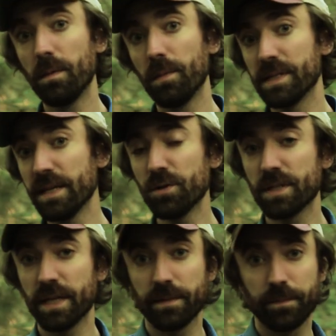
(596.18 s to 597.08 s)
But it's
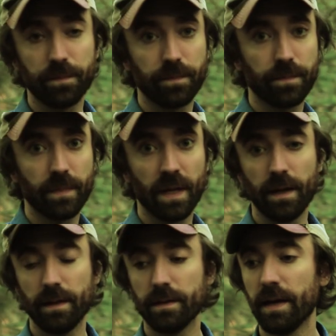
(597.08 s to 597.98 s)
interesting
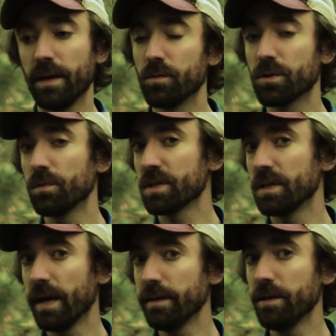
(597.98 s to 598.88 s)
that it was almost
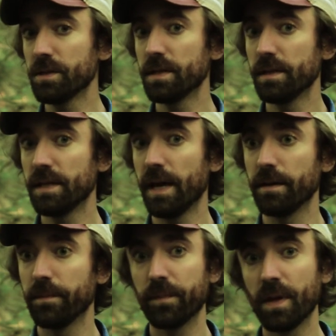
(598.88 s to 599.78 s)
9 years to the
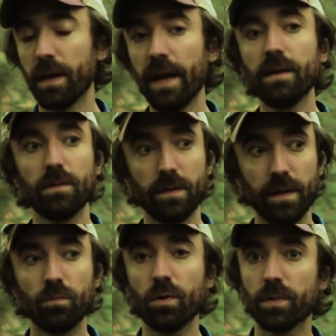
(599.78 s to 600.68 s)
day, and
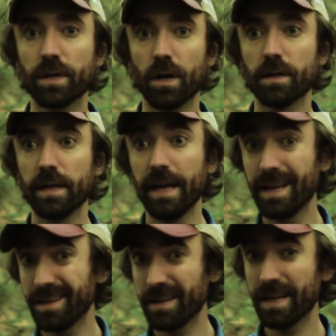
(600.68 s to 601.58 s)
in one regard,
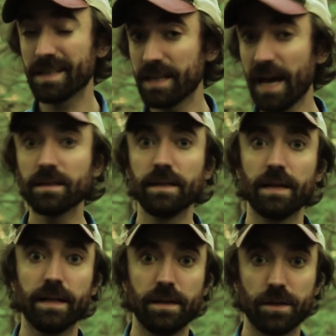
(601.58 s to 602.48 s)
exactly
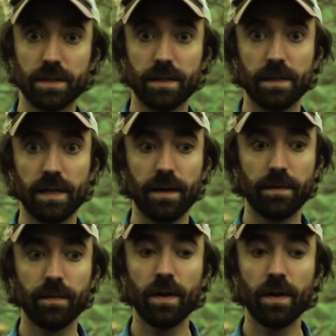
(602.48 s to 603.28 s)
9 years to the day.